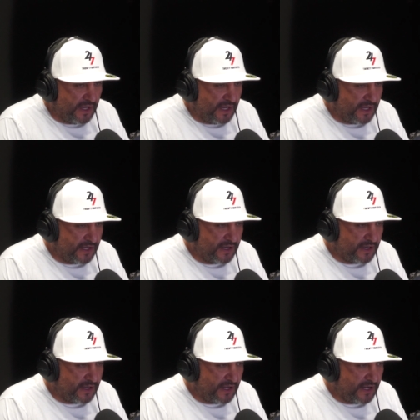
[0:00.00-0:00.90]

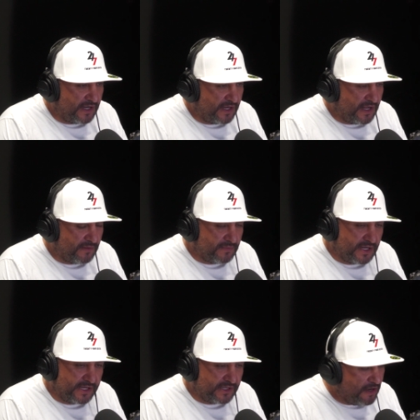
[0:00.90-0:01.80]
And I'm
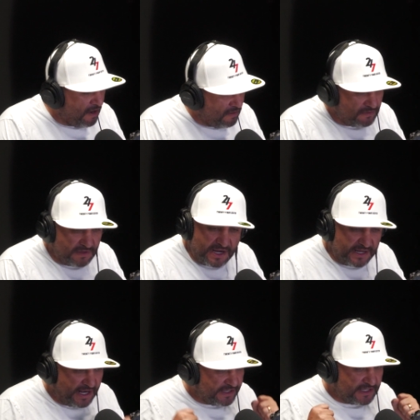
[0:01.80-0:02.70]
like, no, I
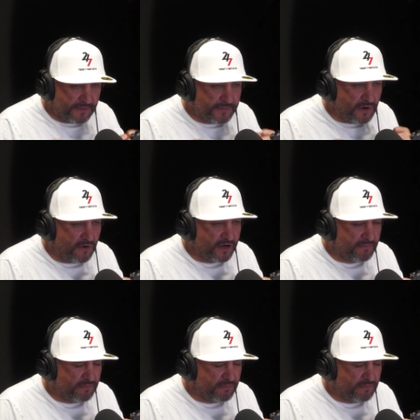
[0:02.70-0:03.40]
got to keep going.